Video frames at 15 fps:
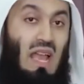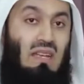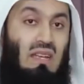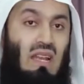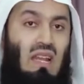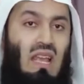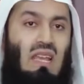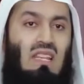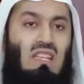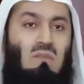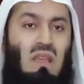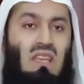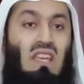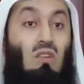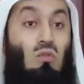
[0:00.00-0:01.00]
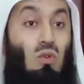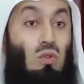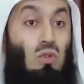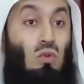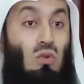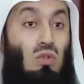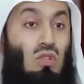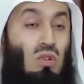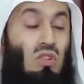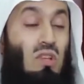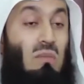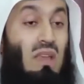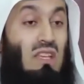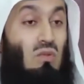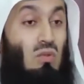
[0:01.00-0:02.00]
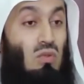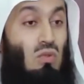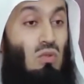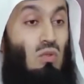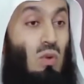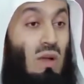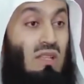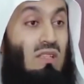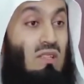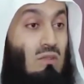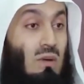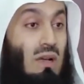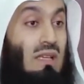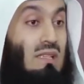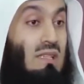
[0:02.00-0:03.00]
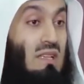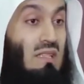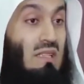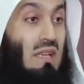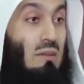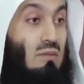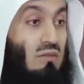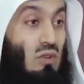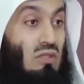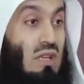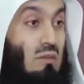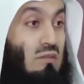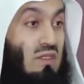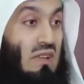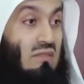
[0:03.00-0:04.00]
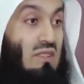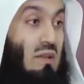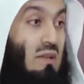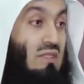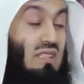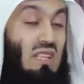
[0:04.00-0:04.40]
And the lady's making wudu. So she makes wudu once, twice, three times, four times, five times.